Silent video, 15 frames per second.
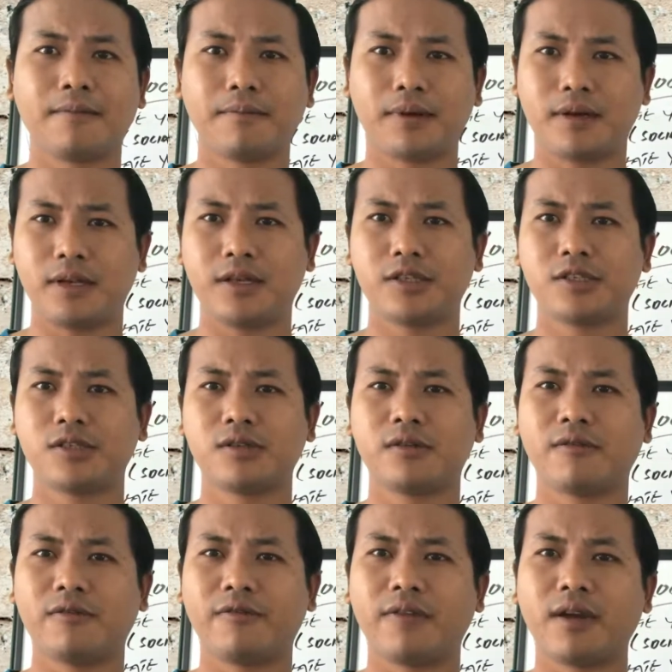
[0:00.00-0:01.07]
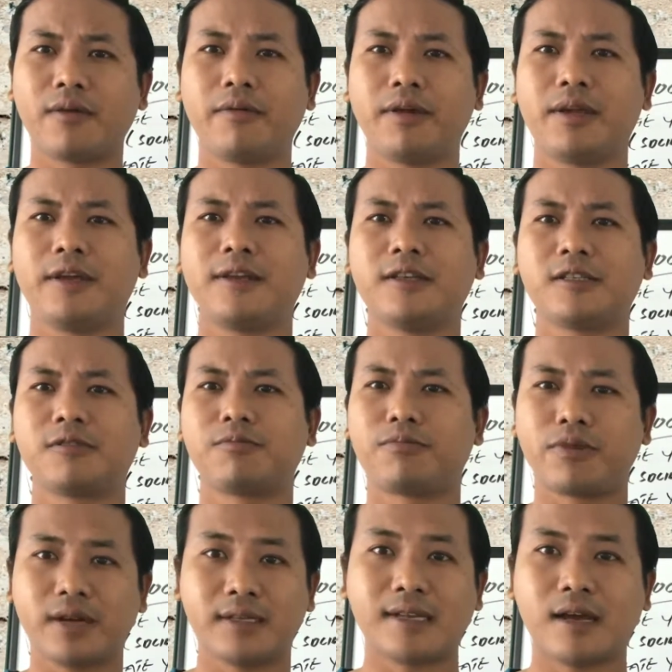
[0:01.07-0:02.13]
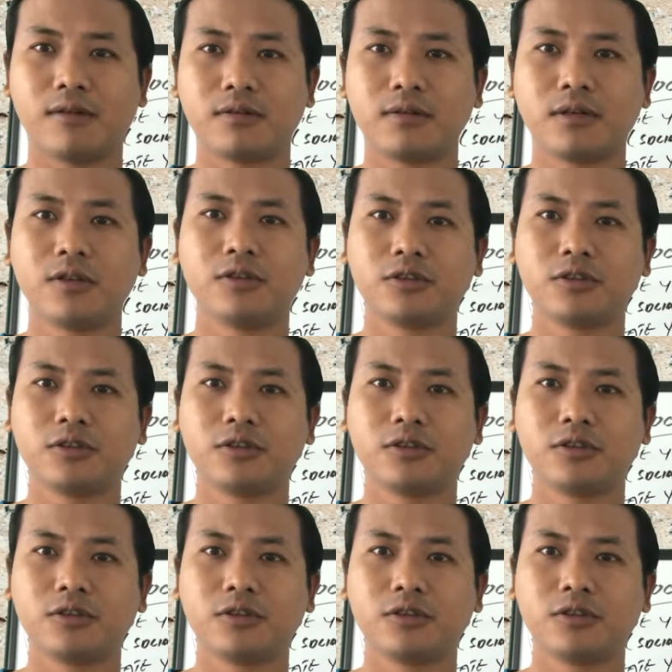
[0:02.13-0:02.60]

but it is spread out.